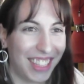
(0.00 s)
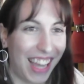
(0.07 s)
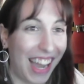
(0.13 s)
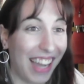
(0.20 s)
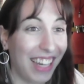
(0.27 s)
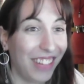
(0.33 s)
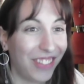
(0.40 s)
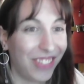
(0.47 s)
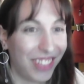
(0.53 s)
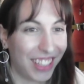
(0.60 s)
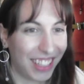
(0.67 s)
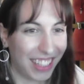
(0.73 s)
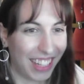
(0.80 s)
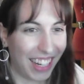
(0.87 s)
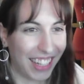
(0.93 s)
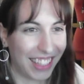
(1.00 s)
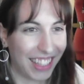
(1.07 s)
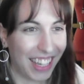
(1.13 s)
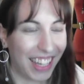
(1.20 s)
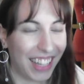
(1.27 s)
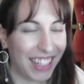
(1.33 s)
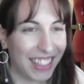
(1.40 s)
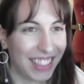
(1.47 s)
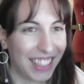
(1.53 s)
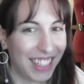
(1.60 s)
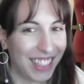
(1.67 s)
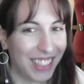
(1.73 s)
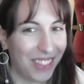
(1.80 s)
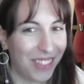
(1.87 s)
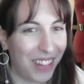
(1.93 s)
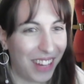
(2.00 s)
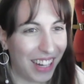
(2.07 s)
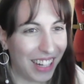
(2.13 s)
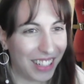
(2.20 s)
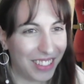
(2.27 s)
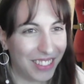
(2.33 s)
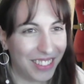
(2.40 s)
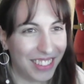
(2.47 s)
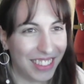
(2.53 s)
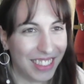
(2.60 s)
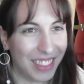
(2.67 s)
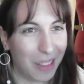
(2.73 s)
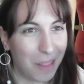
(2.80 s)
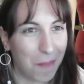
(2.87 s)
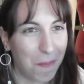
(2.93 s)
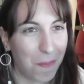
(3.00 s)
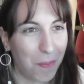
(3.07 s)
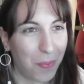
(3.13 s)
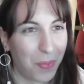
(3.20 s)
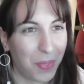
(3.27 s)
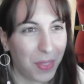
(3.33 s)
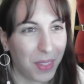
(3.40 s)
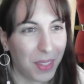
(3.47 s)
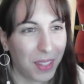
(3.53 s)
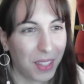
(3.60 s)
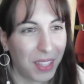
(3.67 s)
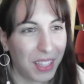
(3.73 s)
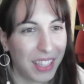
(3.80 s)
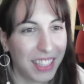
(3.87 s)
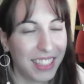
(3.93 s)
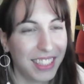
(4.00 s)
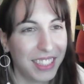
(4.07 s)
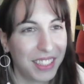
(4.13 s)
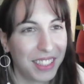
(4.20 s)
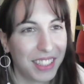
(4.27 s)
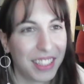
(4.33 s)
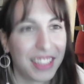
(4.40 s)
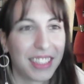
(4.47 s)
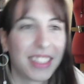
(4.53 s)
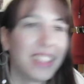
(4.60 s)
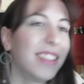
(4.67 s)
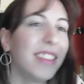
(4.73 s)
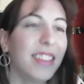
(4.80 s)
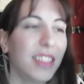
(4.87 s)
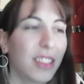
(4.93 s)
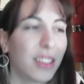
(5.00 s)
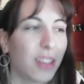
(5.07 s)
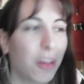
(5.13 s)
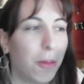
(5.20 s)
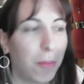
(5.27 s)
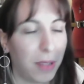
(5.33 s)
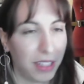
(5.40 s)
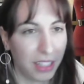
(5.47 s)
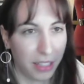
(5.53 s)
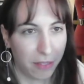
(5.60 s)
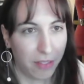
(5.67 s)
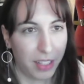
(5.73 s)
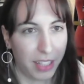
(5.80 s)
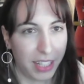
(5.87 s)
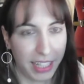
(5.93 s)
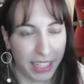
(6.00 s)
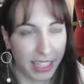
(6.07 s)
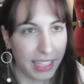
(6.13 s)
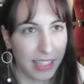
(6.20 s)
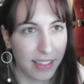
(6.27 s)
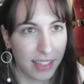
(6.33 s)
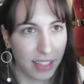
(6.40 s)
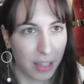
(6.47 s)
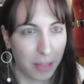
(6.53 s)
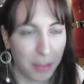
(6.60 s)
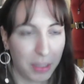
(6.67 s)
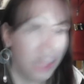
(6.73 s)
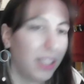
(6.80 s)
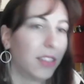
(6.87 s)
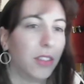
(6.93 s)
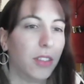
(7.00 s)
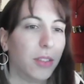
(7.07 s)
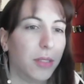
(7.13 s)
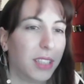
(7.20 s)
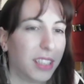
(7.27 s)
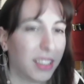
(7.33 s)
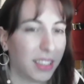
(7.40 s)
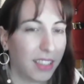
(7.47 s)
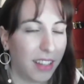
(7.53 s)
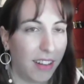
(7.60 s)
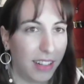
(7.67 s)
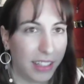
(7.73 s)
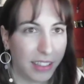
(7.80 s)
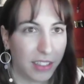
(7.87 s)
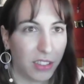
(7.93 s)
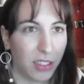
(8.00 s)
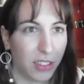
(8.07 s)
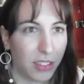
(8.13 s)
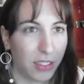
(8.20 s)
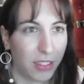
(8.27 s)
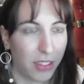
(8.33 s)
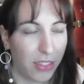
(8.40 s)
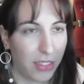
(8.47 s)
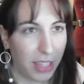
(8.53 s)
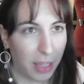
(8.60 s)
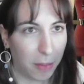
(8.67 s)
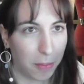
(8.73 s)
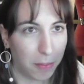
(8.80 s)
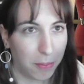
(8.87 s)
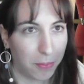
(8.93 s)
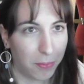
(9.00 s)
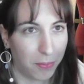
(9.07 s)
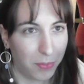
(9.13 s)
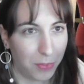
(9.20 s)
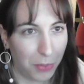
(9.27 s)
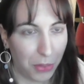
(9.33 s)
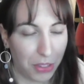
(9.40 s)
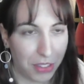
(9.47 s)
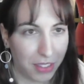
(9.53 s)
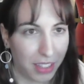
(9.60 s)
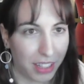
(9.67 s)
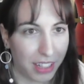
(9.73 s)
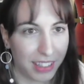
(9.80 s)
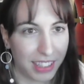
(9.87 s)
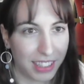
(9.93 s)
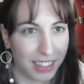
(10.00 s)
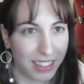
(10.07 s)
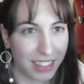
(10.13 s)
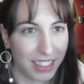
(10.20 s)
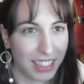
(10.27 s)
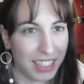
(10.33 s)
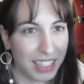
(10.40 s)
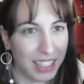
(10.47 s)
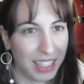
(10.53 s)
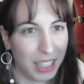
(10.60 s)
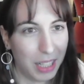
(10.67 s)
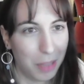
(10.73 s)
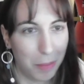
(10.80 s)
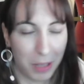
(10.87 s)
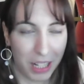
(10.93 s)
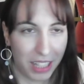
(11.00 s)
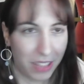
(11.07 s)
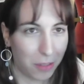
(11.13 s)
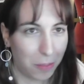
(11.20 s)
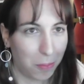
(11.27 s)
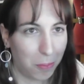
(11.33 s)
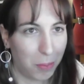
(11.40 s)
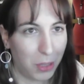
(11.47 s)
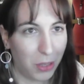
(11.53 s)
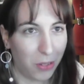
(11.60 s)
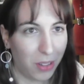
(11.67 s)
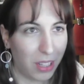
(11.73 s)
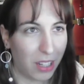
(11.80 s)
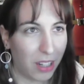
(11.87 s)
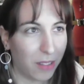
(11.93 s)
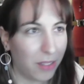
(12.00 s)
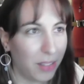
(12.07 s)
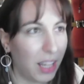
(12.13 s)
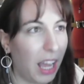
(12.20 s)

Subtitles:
I really like that. Wow. This is just completely fun. I can't see them here doing a darker theme for this character, but I could be totally off.